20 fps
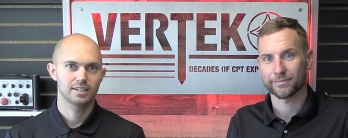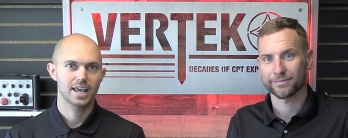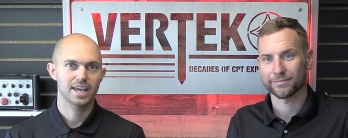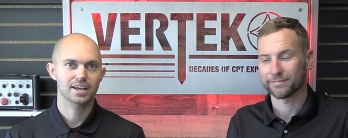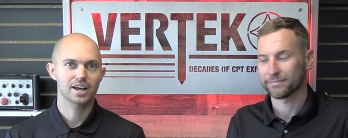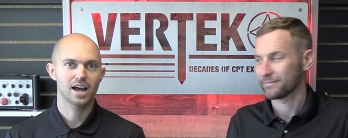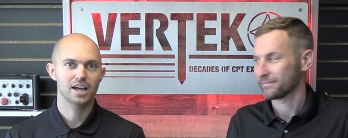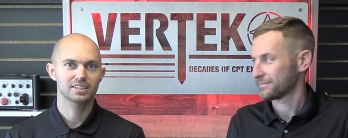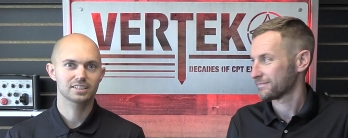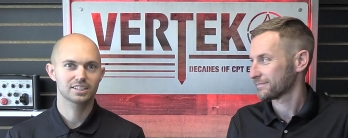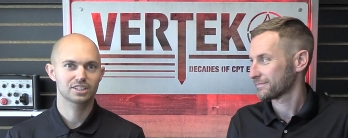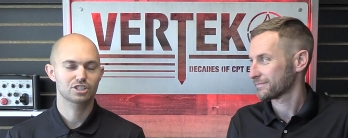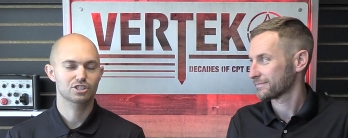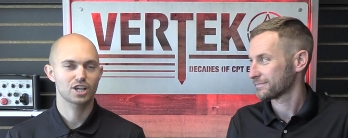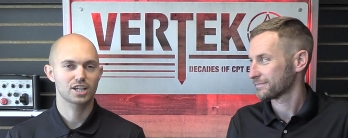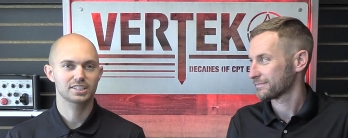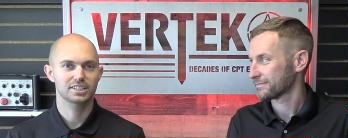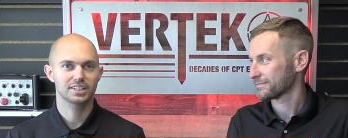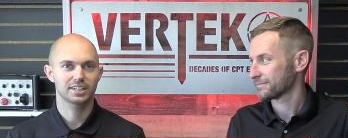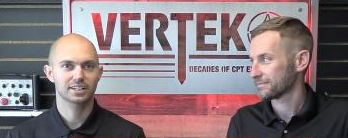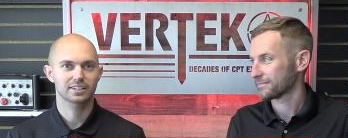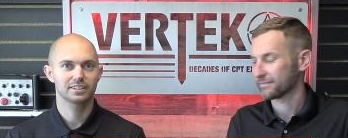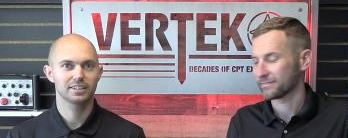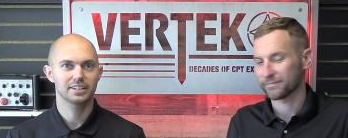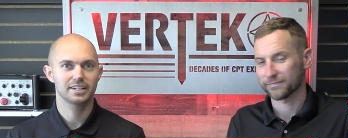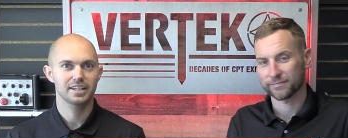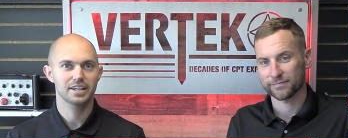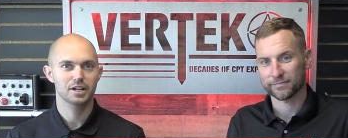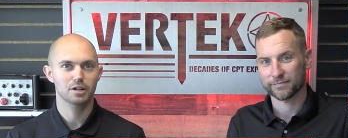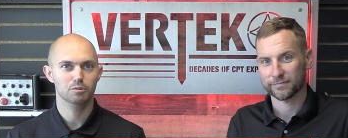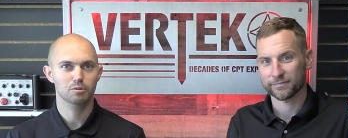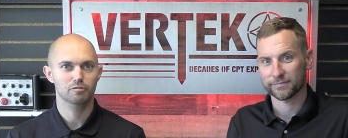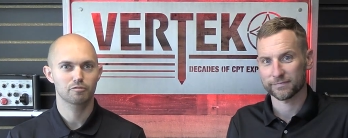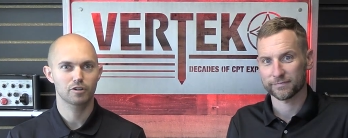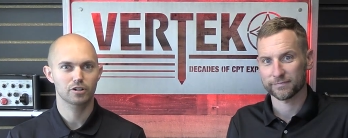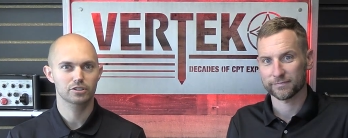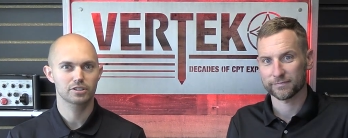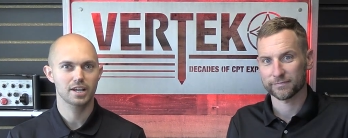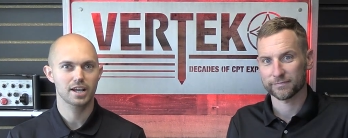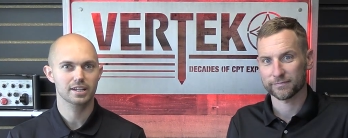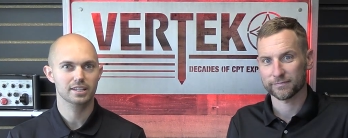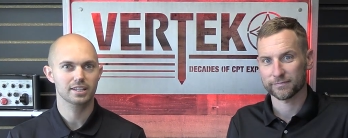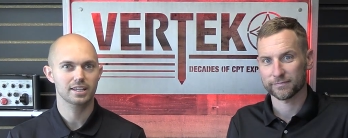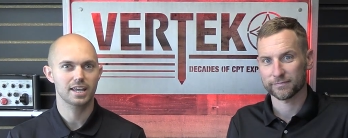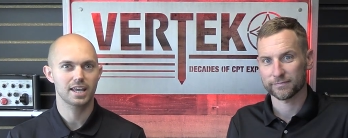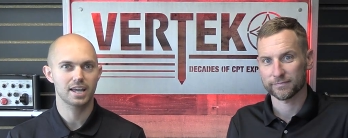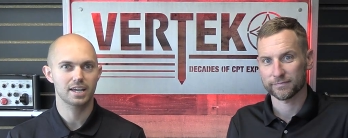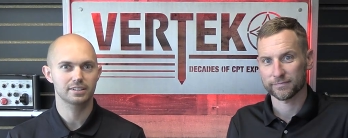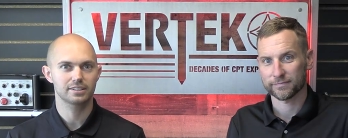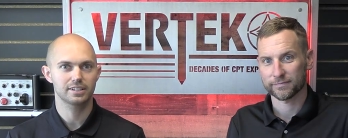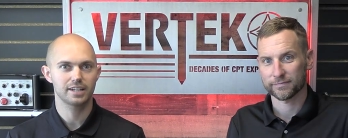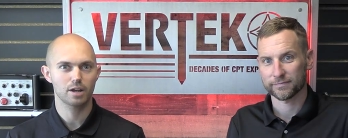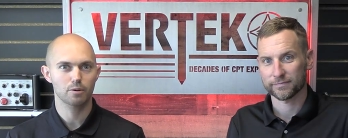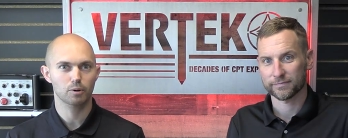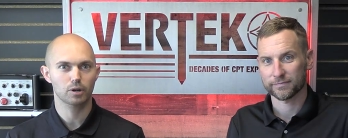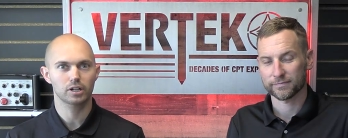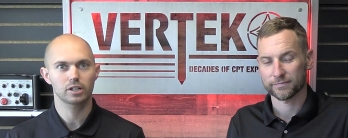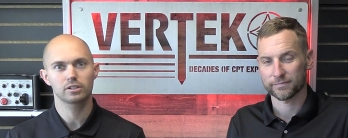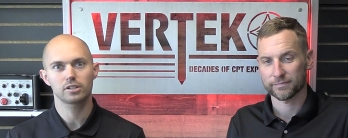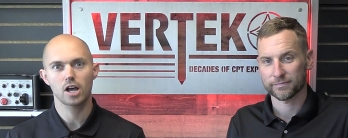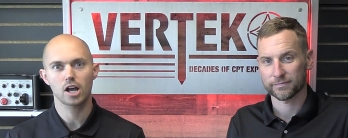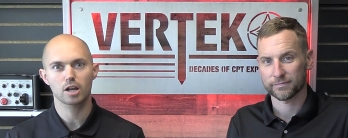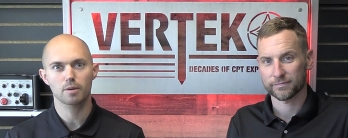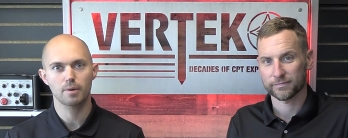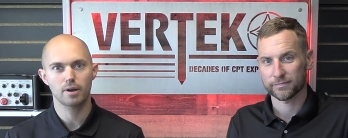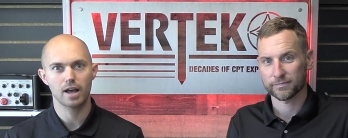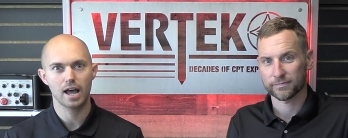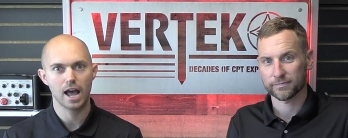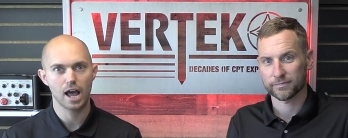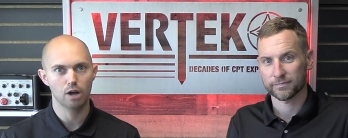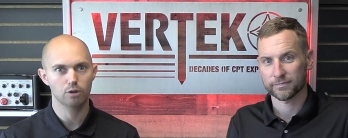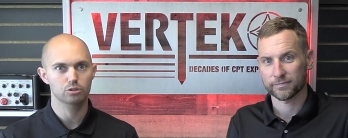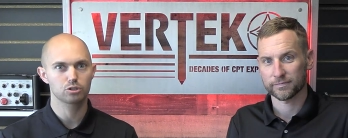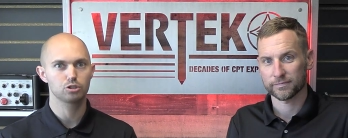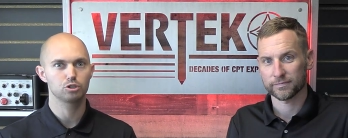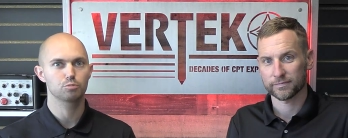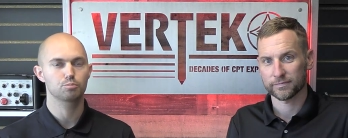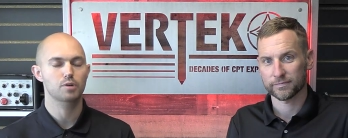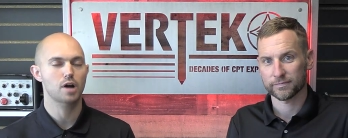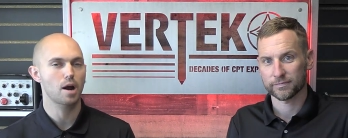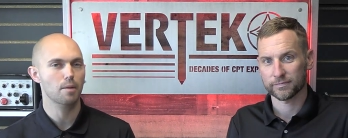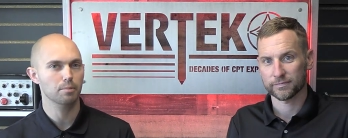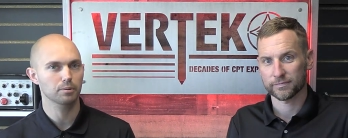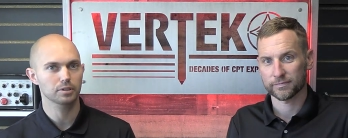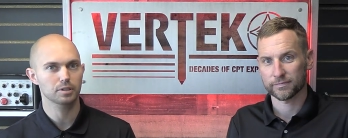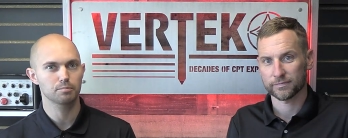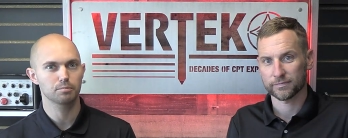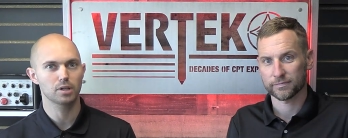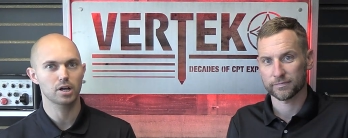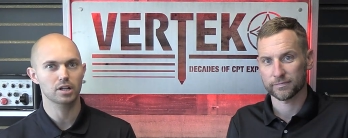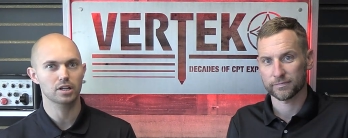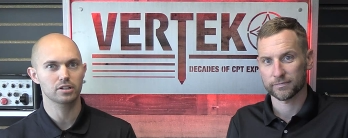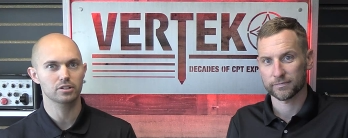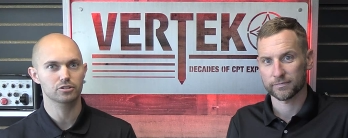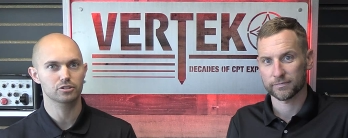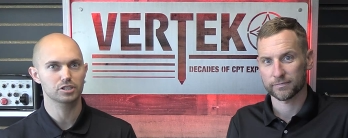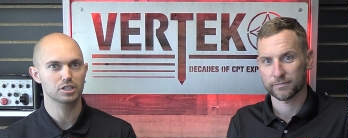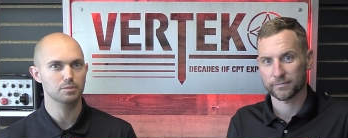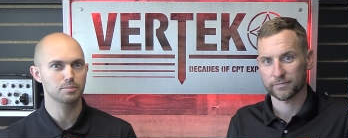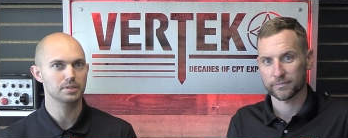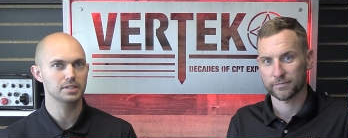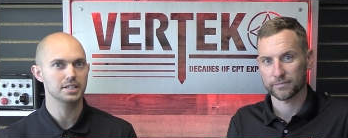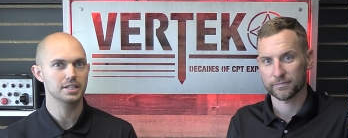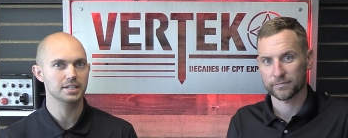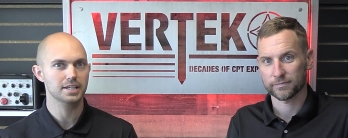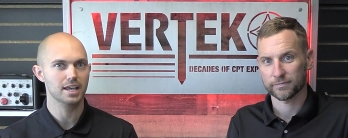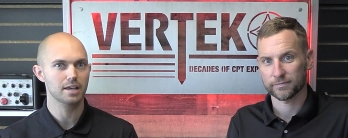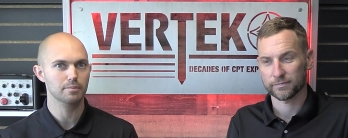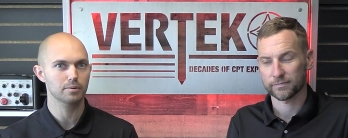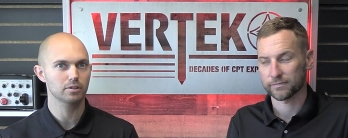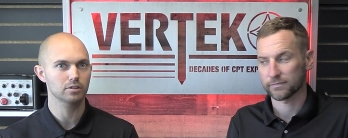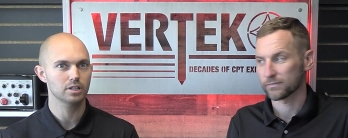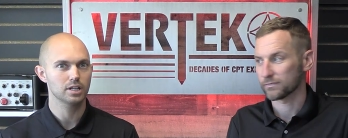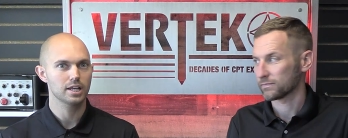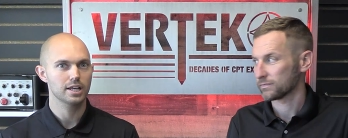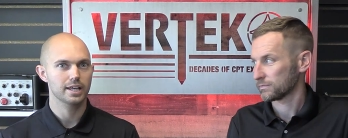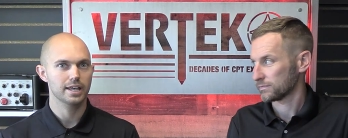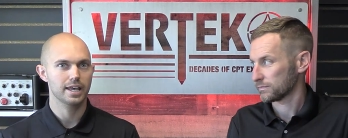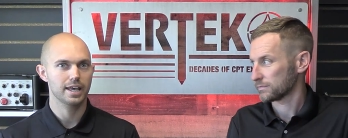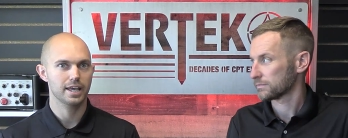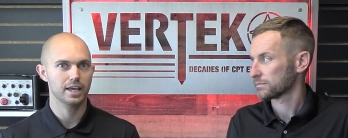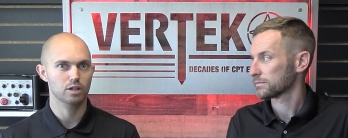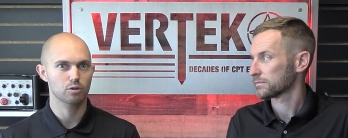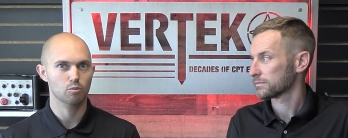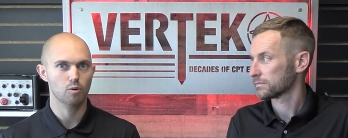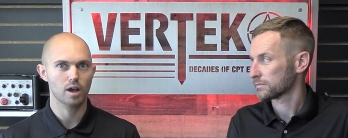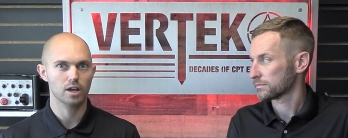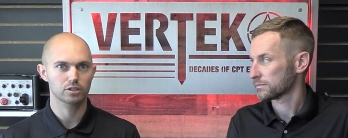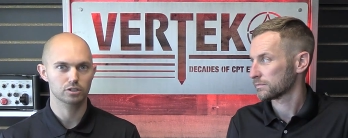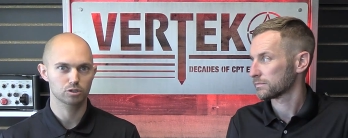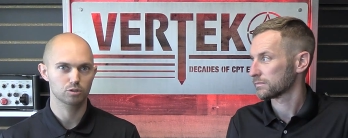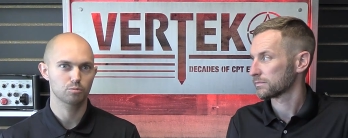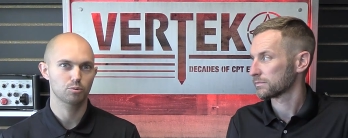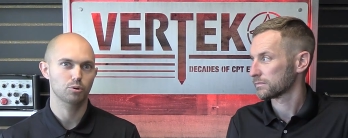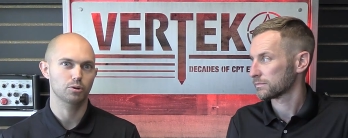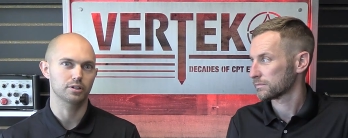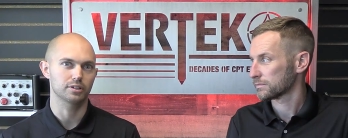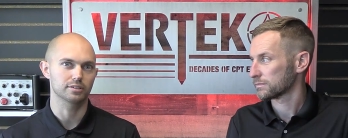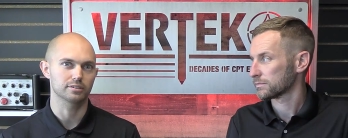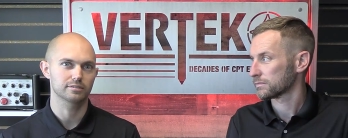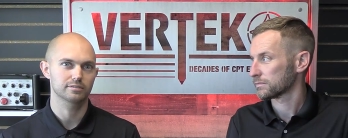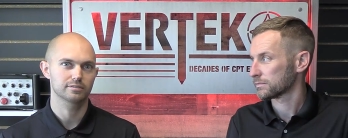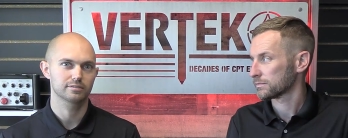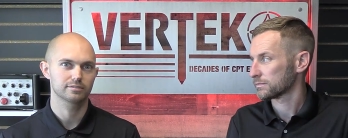Speaker 1: Hey guys, it's Jesse and Clint here with Vertek, and today we're going to talk about how to properly plug in your CPT cable and why it's so important.